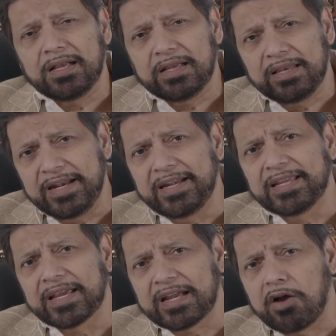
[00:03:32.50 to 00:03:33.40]

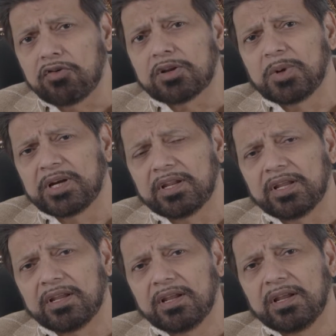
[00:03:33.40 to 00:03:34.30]
creating
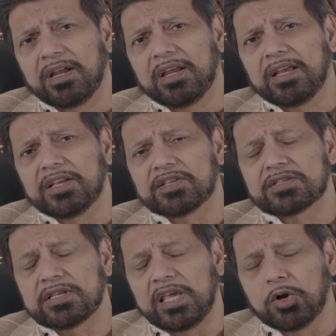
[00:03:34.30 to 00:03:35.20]
accountability
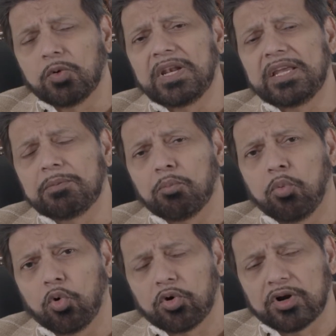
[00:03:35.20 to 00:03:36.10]
is equally
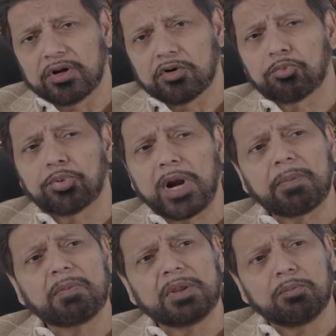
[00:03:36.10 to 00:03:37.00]
important or
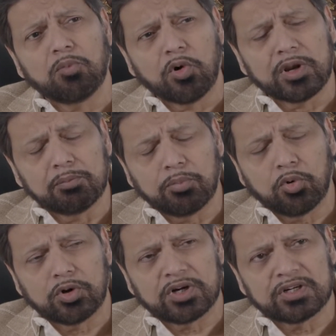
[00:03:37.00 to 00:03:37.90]
probably more
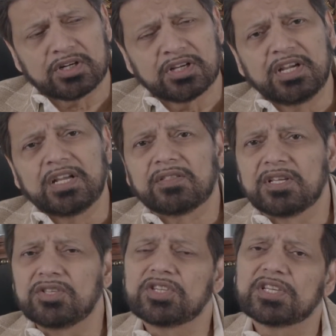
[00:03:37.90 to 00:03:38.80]
important
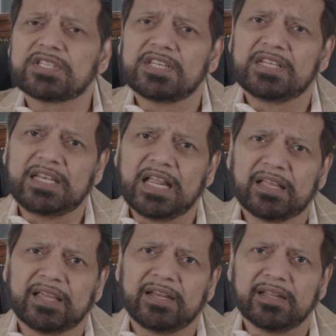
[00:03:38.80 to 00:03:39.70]
than just
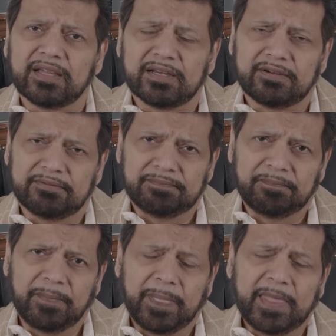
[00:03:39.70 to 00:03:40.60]
delegating it.
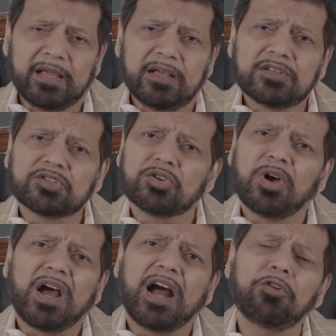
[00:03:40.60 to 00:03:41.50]
So,
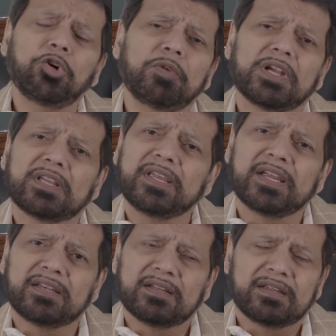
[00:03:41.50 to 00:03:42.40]
how do we
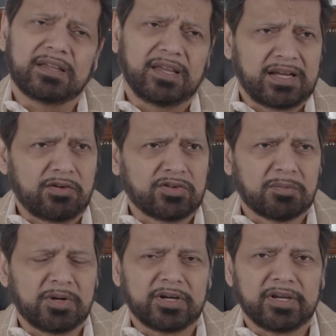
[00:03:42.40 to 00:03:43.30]
create
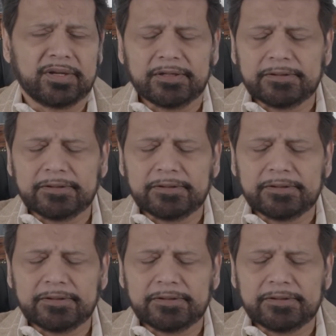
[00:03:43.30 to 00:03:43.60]
accountability?